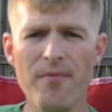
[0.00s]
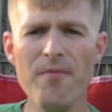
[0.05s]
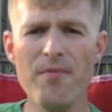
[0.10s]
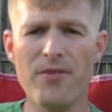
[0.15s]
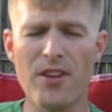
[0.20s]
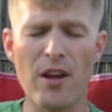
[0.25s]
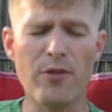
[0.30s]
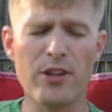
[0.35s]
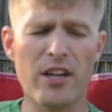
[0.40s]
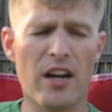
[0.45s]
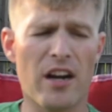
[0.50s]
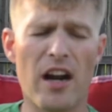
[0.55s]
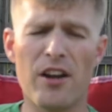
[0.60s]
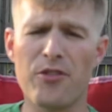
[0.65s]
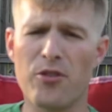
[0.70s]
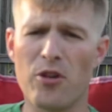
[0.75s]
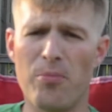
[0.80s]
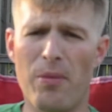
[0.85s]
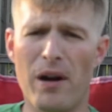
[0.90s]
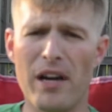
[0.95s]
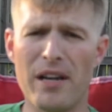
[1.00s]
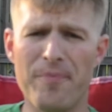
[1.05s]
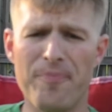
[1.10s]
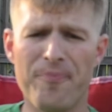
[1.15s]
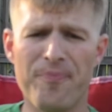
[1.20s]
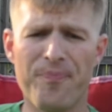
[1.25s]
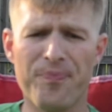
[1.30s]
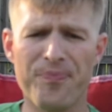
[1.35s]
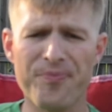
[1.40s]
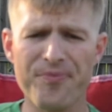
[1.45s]
Definitely got a nice little bite.
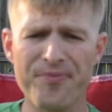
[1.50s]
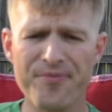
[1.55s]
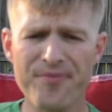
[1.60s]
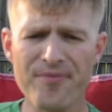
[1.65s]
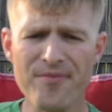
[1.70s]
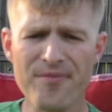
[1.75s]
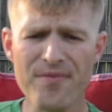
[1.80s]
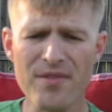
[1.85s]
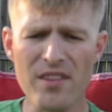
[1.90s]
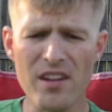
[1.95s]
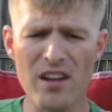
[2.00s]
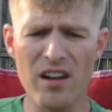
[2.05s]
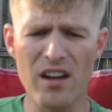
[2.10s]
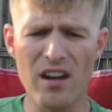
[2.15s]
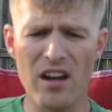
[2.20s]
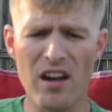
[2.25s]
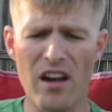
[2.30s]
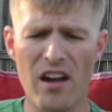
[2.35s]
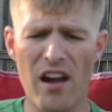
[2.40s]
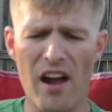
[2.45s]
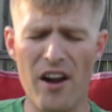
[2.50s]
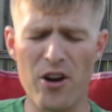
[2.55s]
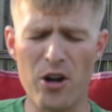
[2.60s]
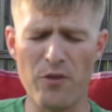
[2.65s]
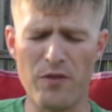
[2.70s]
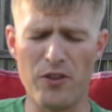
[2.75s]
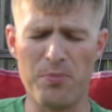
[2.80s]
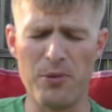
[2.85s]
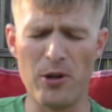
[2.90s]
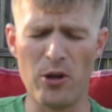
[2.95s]
I don't know if
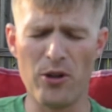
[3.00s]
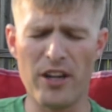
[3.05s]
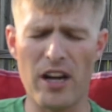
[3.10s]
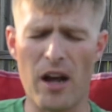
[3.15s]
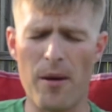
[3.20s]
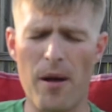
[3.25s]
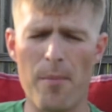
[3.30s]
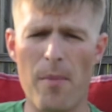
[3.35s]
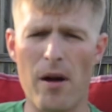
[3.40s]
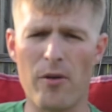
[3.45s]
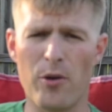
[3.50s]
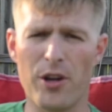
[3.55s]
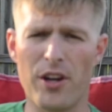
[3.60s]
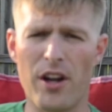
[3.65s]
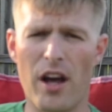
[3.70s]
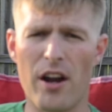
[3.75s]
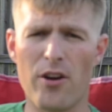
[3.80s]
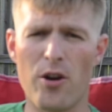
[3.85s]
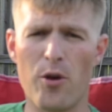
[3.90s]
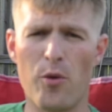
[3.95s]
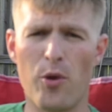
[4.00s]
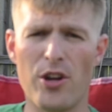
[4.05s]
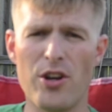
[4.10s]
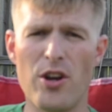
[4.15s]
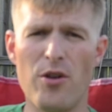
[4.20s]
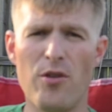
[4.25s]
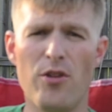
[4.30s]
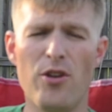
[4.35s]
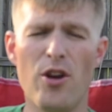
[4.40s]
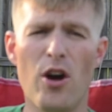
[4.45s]
it's building. I don't really
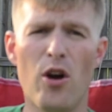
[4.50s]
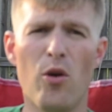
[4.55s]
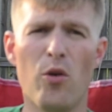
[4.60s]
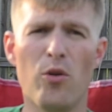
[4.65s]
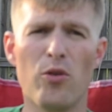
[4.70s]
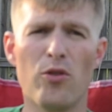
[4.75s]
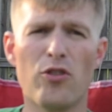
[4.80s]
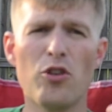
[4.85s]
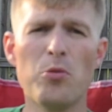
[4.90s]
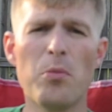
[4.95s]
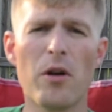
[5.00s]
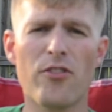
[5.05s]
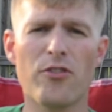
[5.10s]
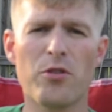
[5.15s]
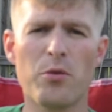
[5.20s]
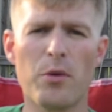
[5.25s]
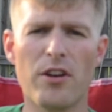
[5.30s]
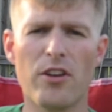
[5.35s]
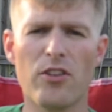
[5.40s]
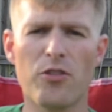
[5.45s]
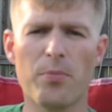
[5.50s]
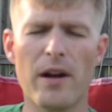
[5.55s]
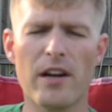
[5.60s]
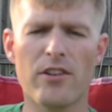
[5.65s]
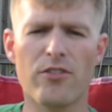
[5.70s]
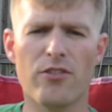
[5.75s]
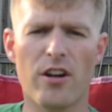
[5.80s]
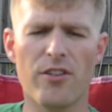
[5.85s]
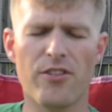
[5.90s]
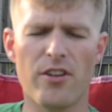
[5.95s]
know too much to what to
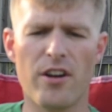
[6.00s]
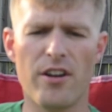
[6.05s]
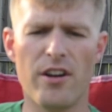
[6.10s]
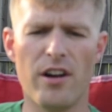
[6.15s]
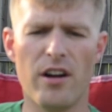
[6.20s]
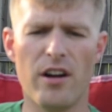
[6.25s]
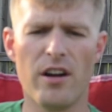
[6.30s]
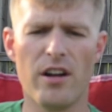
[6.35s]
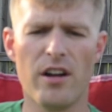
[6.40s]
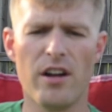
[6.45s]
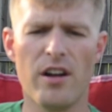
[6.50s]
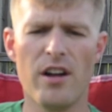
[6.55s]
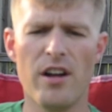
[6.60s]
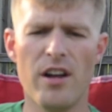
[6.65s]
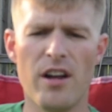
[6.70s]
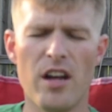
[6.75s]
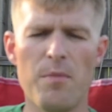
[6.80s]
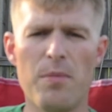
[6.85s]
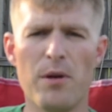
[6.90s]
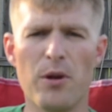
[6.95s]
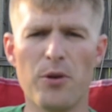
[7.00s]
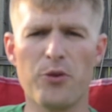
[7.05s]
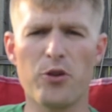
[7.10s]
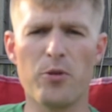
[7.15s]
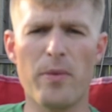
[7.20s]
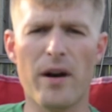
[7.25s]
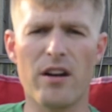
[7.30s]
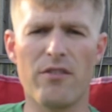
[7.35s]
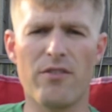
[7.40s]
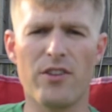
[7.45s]
expect. John said it builds to
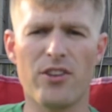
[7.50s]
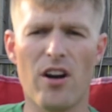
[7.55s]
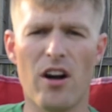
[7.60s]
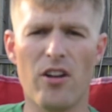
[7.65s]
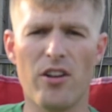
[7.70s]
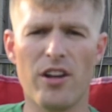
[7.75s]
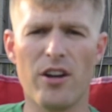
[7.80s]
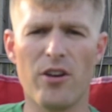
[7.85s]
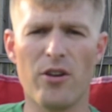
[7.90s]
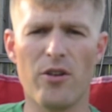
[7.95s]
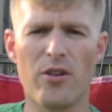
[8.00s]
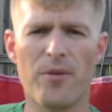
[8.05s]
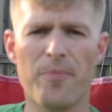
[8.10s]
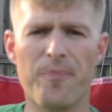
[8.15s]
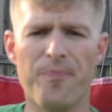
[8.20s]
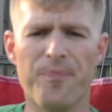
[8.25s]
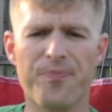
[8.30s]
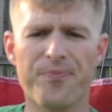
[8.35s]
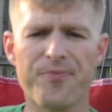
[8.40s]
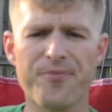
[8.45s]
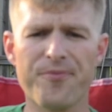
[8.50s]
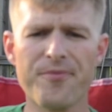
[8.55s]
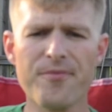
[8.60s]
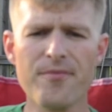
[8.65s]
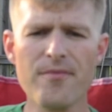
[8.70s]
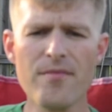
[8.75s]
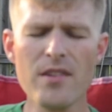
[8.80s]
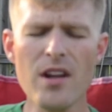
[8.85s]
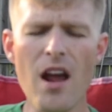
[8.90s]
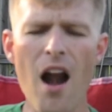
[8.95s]
about a Fatalii or
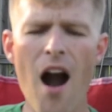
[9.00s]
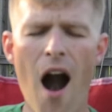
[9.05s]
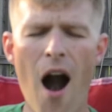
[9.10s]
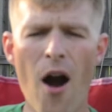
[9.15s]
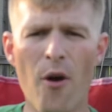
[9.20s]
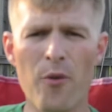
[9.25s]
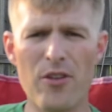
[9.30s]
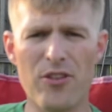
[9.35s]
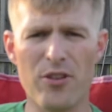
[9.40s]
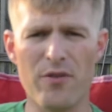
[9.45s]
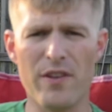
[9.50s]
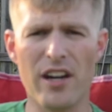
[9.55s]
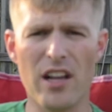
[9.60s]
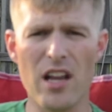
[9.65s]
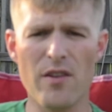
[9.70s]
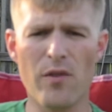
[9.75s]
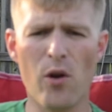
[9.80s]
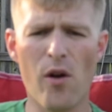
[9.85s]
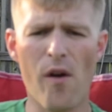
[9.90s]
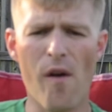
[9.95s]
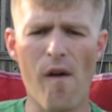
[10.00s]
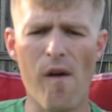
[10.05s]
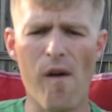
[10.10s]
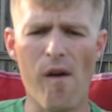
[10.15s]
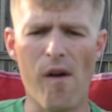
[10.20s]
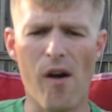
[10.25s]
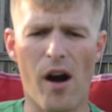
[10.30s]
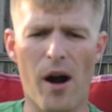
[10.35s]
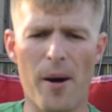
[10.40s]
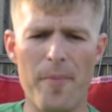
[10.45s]
Ritzavina level.
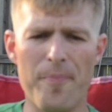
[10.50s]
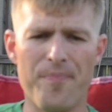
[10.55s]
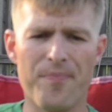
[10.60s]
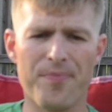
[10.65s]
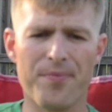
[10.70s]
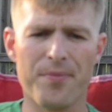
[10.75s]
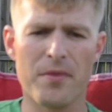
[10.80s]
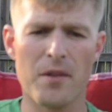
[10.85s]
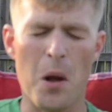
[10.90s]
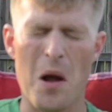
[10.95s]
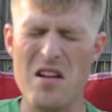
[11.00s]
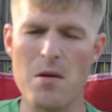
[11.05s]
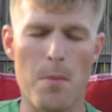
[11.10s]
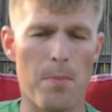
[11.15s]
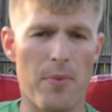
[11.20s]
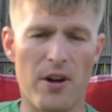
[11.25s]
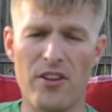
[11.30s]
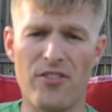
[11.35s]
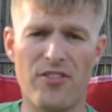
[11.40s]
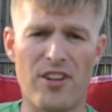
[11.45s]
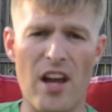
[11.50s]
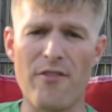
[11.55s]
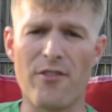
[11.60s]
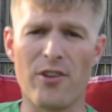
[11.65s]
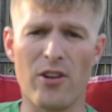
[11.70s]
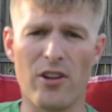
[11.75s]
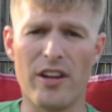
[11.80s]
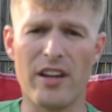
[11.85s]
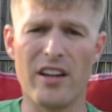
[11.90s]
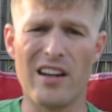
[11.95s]
But it's
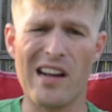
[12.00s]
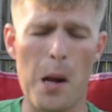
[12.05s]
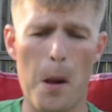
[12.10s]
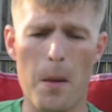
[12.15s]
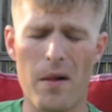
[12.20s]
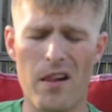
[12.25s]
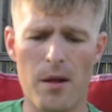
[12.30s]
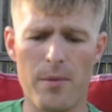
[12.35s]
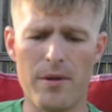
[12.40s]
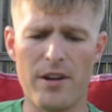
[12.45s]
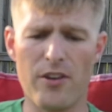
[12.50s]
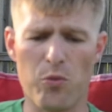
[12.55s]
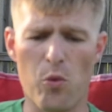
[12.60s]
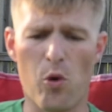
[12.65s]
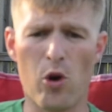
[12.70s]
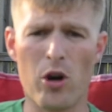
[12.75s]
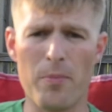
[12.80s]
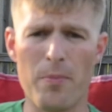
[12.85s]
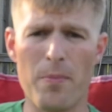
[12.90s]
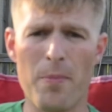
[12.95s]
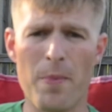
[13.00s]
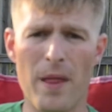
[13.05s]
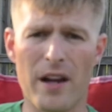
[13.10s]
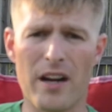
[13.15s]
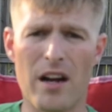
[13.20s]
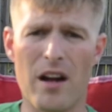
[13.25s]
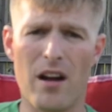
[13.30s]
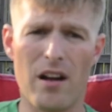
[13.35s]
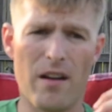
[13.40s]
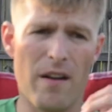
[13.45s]
definitely, I mean, it's warm. Like
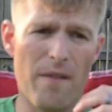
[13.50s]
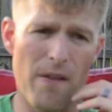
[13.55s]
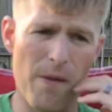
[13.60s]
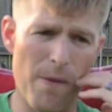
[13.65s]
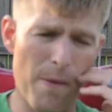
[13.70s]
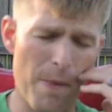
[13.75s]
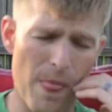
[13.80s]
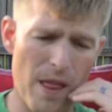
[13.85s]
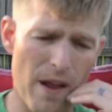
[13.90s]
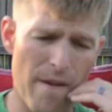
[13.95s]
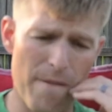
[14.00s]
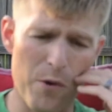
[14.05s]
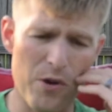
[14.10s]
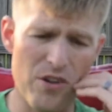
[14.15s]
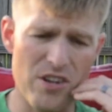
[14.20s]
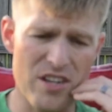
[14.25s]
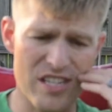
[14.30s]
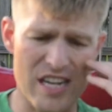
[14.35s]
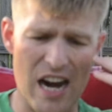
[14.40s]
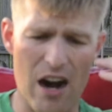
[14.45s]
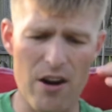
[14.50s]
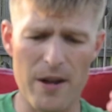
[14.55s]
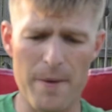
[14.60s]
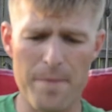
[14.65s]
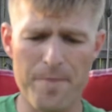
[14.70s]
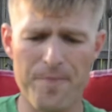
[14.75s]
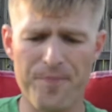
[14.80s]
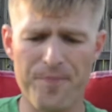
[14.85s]
I wouldn't discount it.